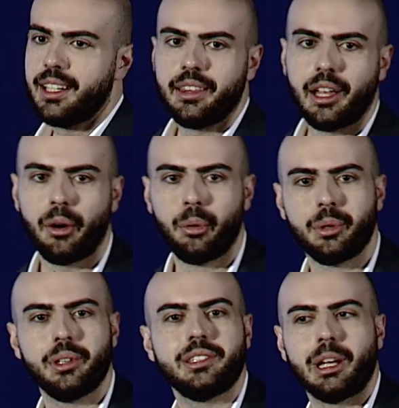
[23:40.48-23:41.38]
Now,
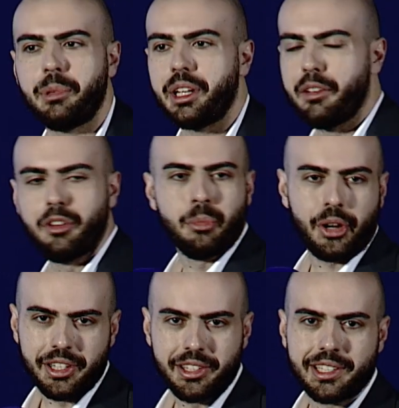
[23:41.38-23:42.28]
something even more
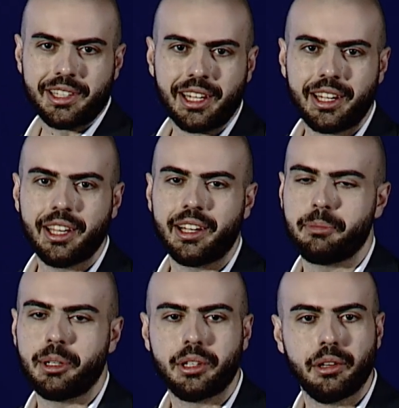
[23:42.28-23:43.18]
interesting here,
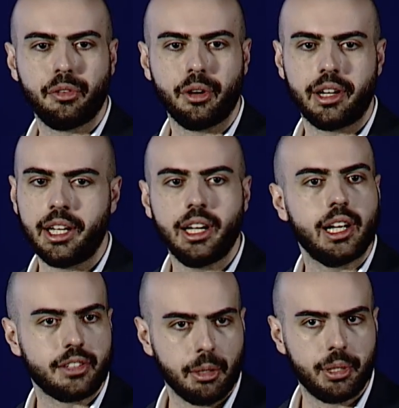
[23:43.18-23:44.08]
especially for any
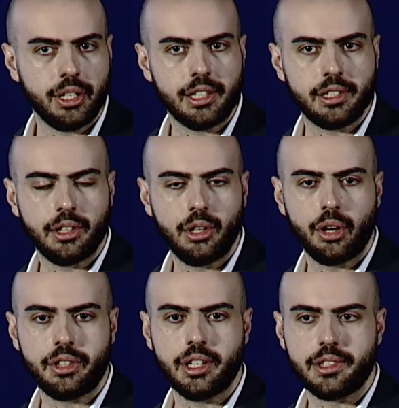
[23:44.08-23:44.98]
entrepreneurs in the
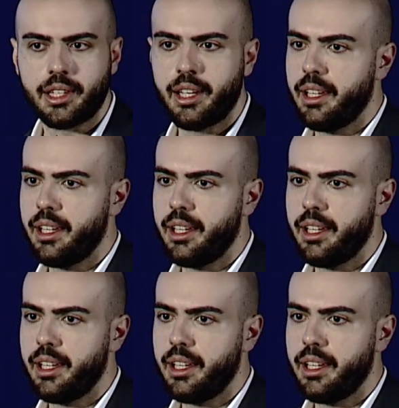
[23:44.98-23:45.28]
audience,